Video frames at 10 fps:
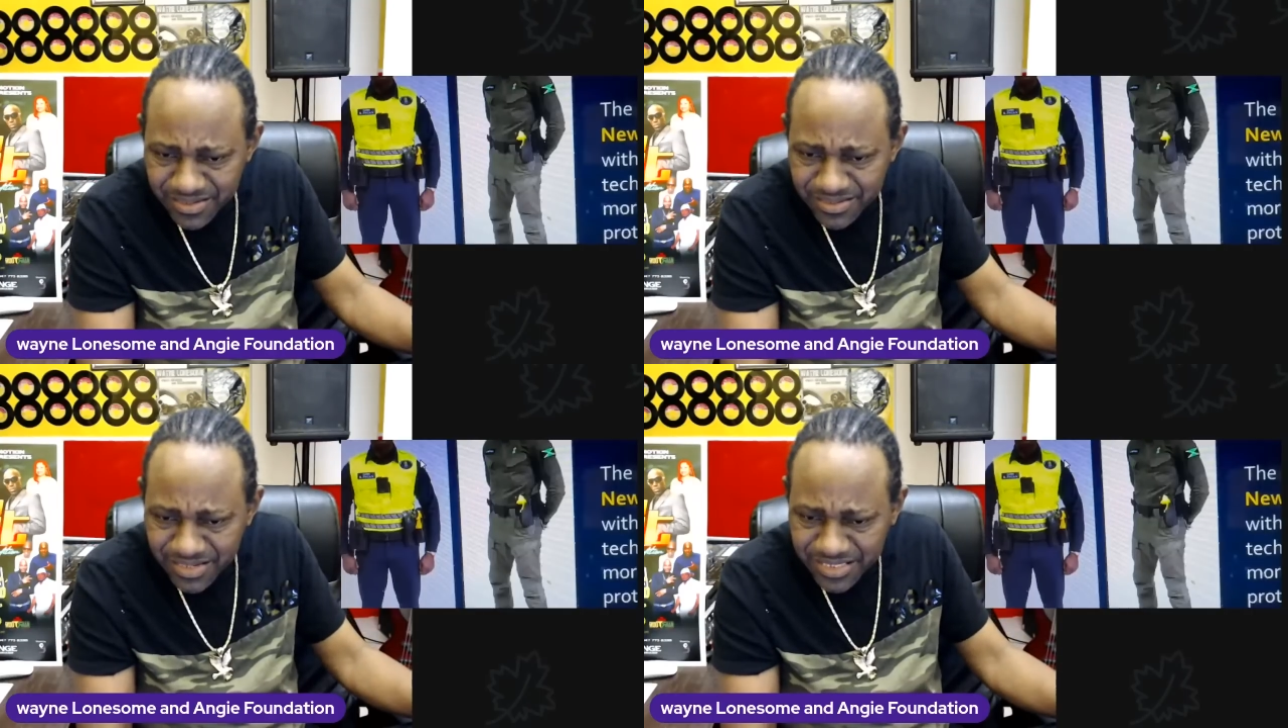
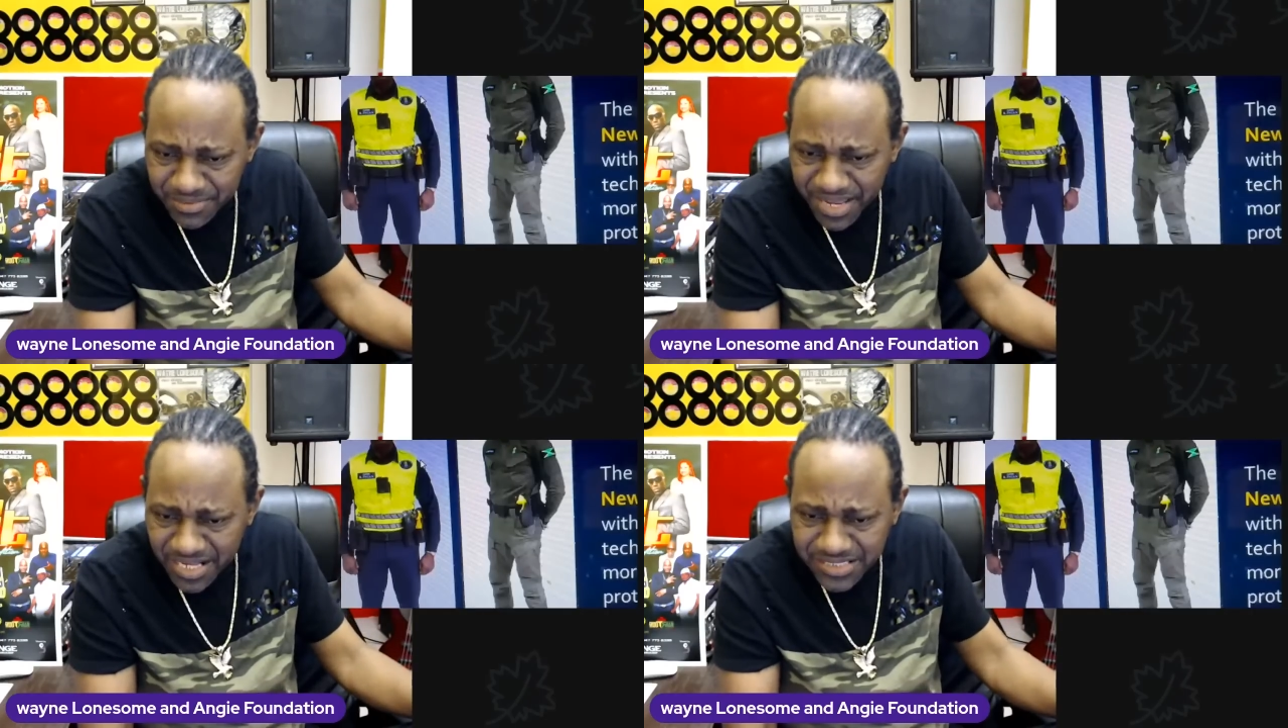You see
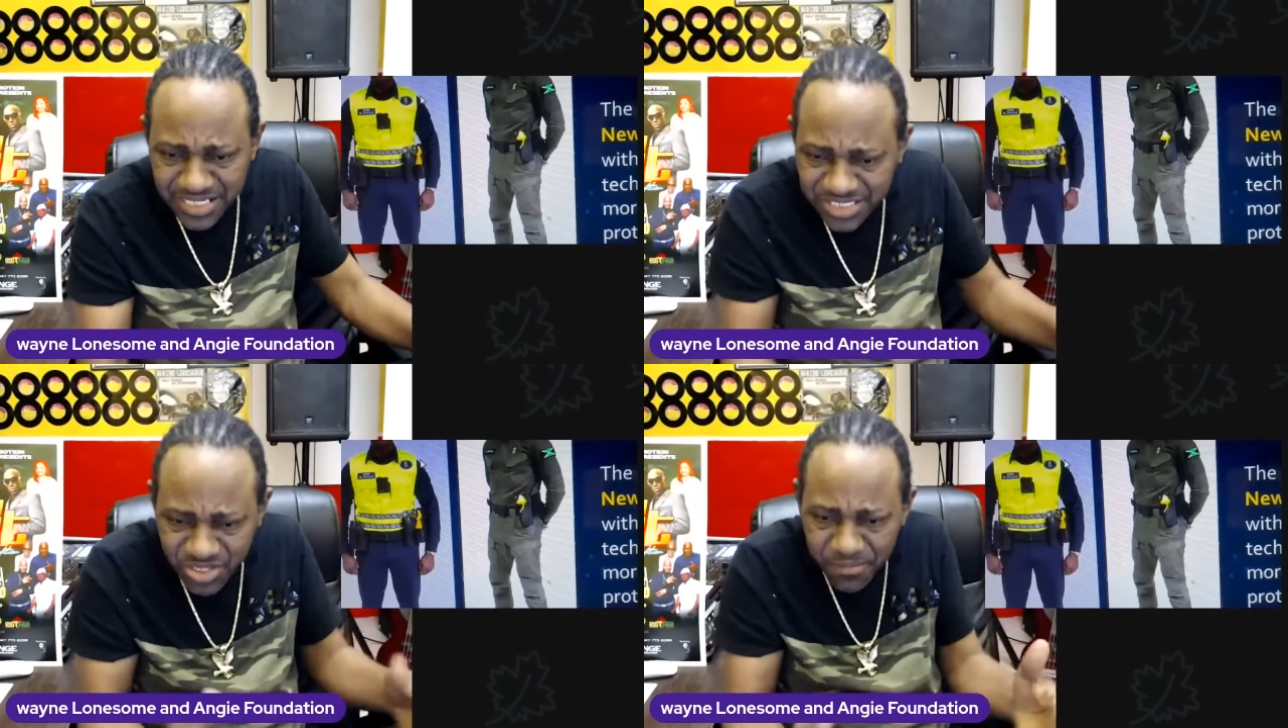me?
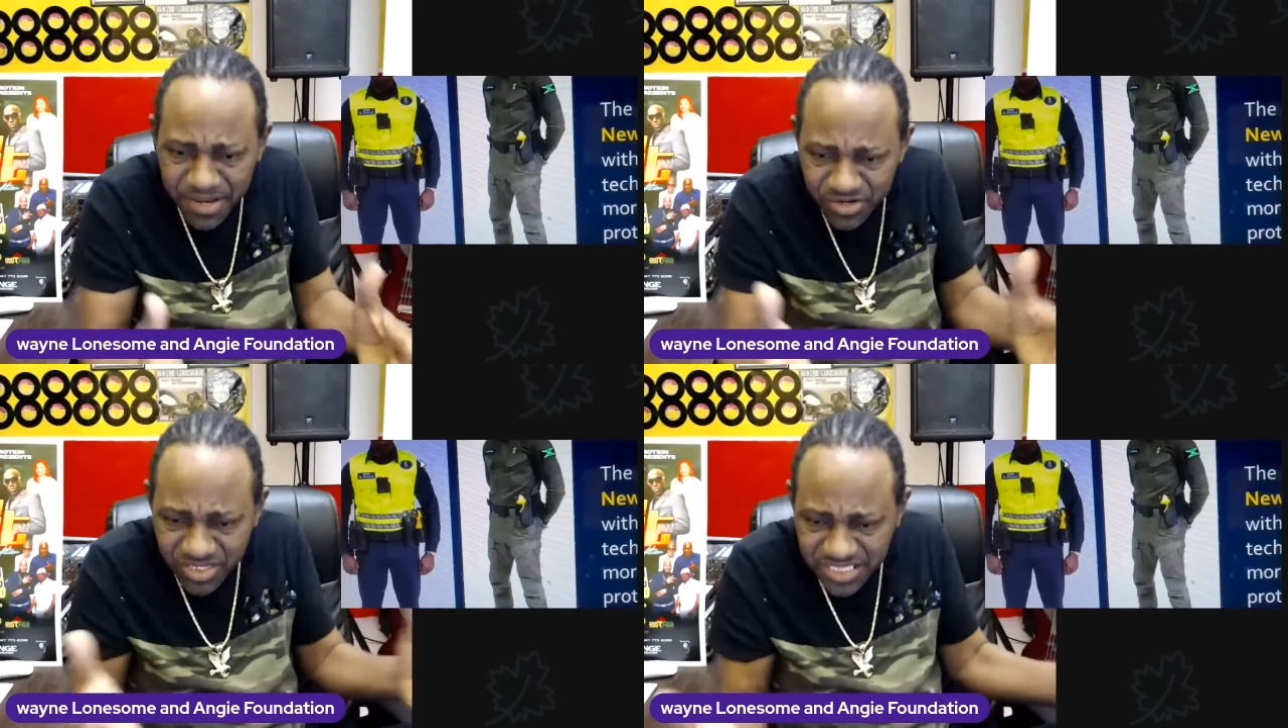This don't
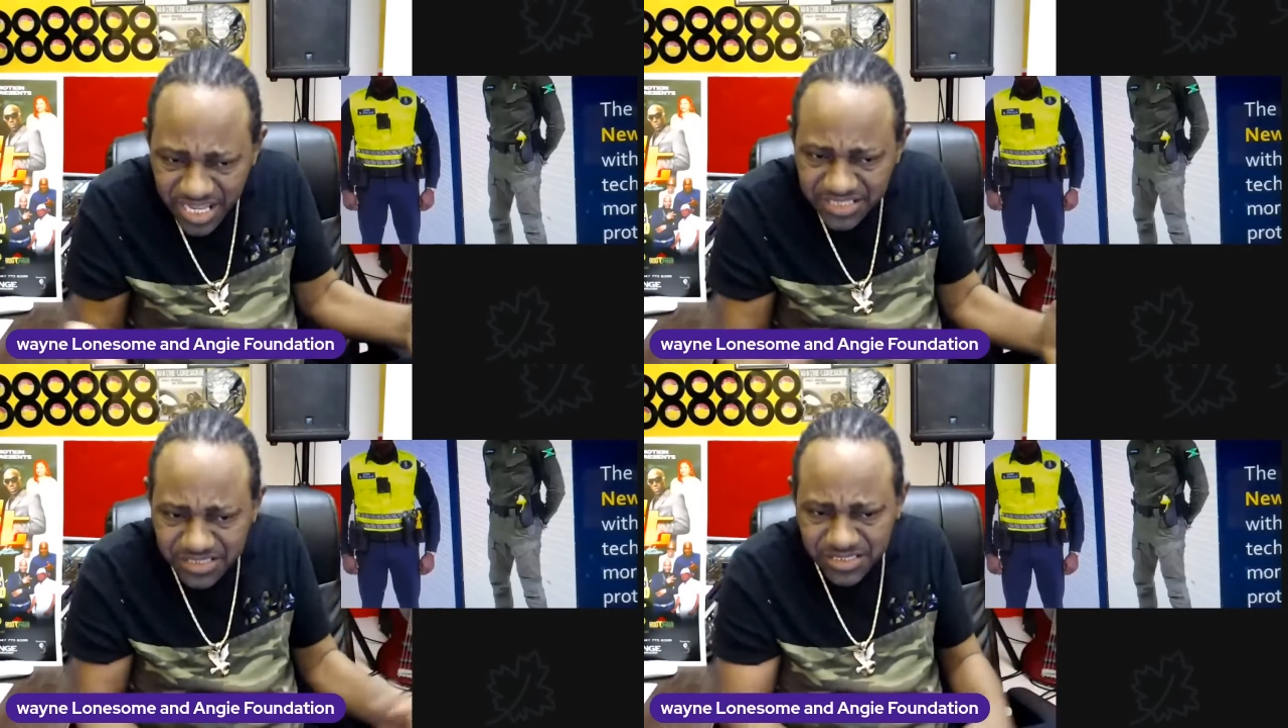make no
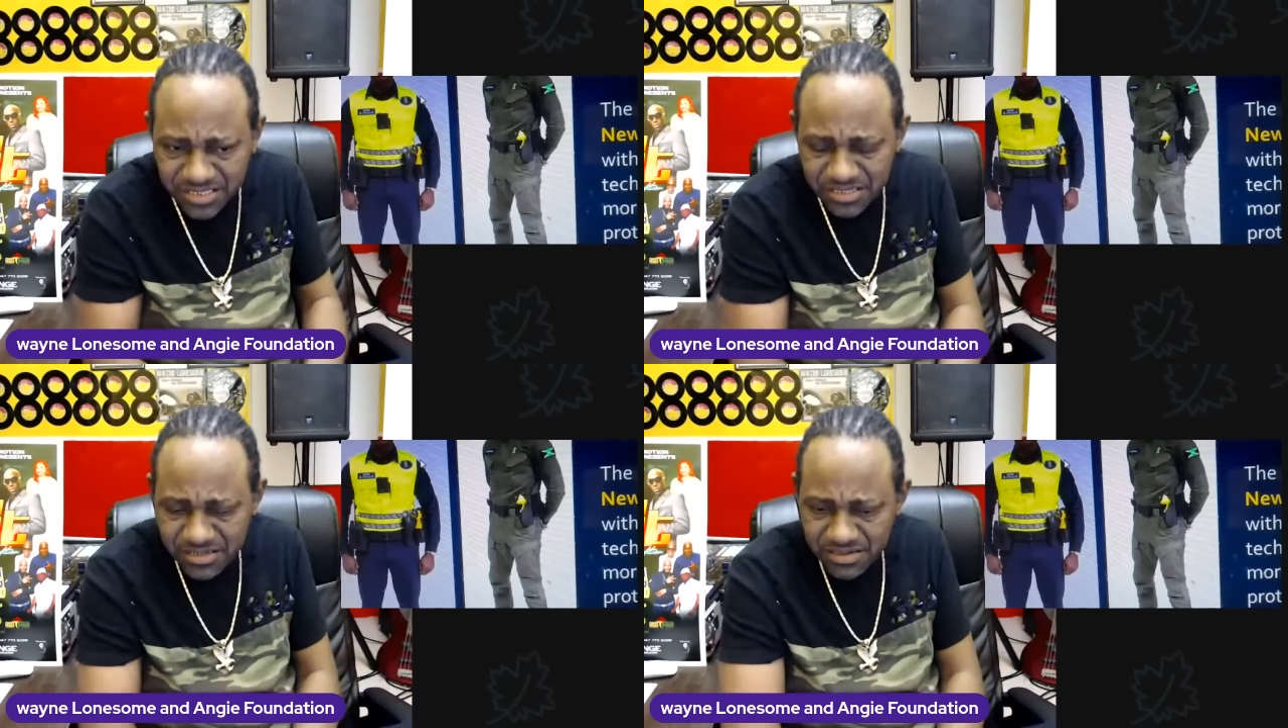sense.